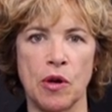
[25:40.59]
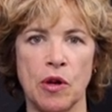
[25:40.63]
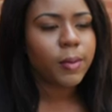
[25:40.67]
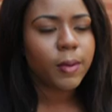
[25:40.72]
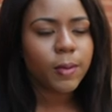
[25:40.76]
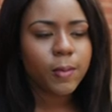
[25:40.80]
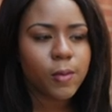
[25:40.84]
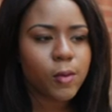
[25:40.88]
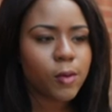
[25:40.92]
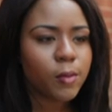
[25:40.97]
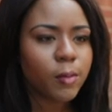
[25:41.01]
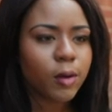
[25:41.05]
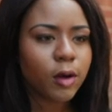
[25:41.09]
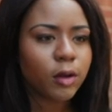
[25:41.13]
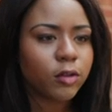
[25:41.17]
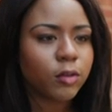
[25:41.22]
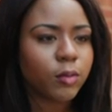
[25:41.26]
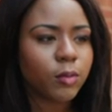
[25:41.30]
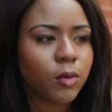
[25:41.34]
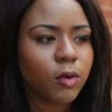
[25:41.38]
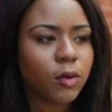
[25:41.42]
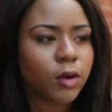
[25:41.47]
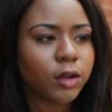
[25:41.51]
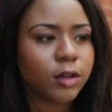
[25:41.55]
People in
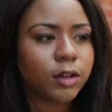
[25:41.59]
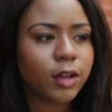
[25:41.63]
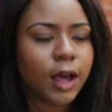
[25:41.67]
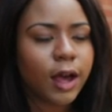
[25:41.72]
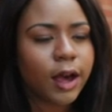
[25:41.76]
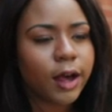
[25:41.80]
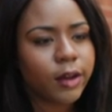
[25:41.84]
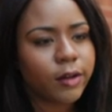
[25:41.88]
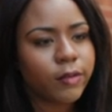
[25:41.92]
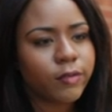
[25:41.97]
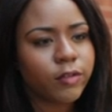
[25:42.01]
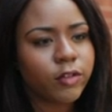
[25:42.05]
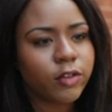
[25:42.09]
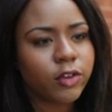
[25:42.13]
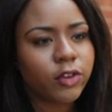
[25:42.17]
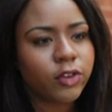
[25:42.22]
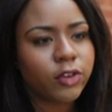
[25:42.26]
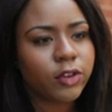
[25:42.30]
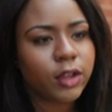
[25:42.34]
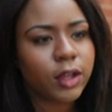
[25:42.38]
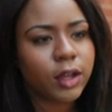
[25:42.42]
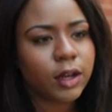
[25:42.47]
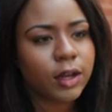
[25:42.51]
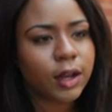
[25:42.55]
Baltimore are tired of
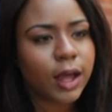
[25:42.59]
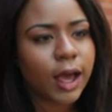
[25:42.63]
just sitting